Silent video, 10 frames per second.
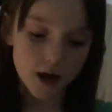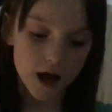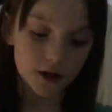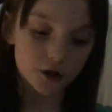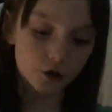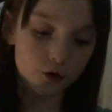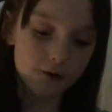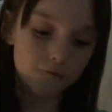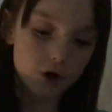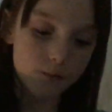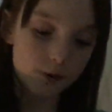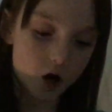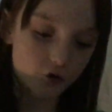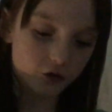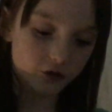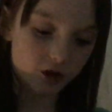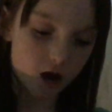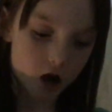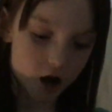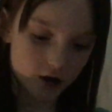And do it for both
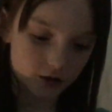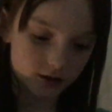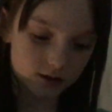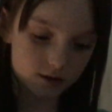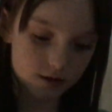sides.